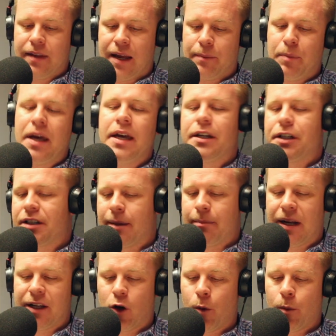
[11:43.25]
that pinch that
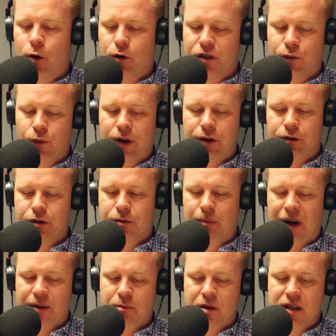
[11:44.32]
many homeowners and renters
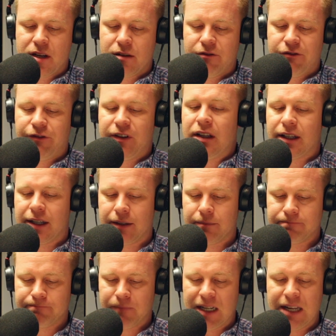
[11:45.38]
might be feeling.
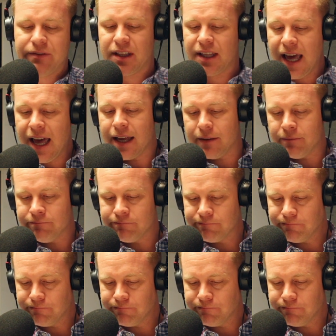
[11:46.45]
And even then,